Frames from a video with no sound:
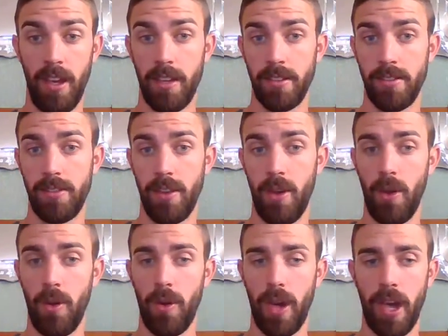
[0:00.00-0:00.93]
Yeah,
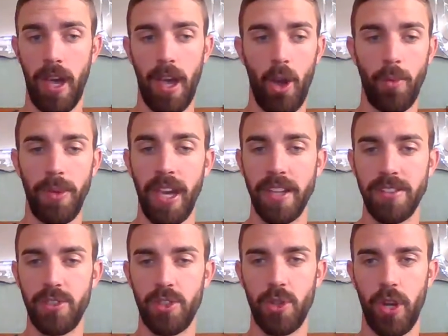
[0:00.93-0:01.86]
so I hope you
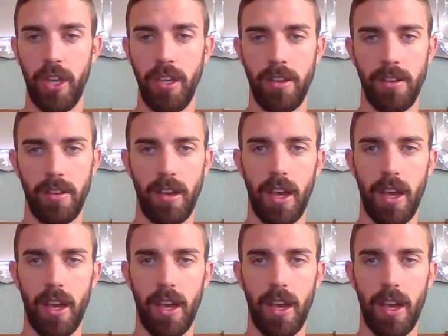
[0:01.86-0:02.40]
guys enjoy.